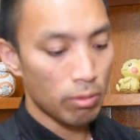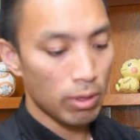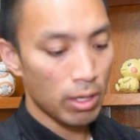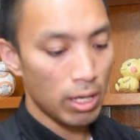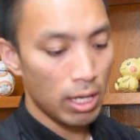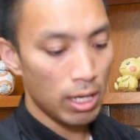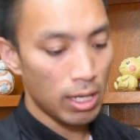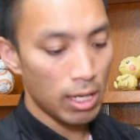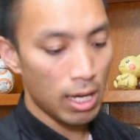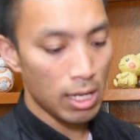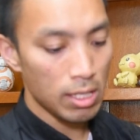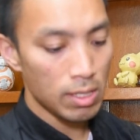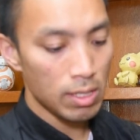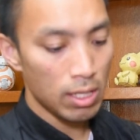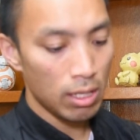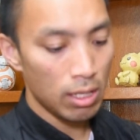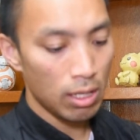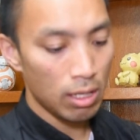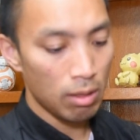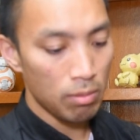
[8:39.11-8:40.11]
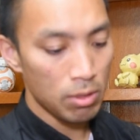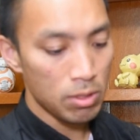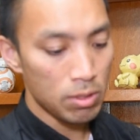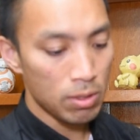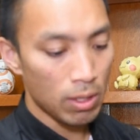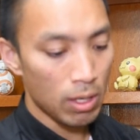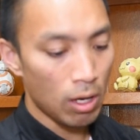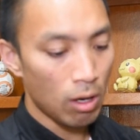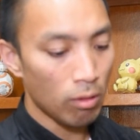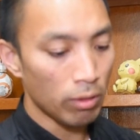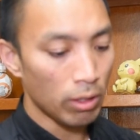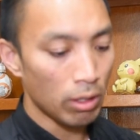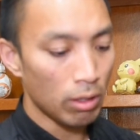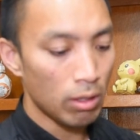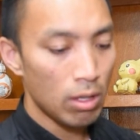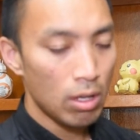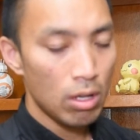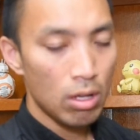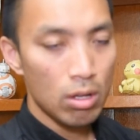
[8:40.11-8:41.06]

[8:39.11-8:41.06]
Rene Daze and Mr. Alvin.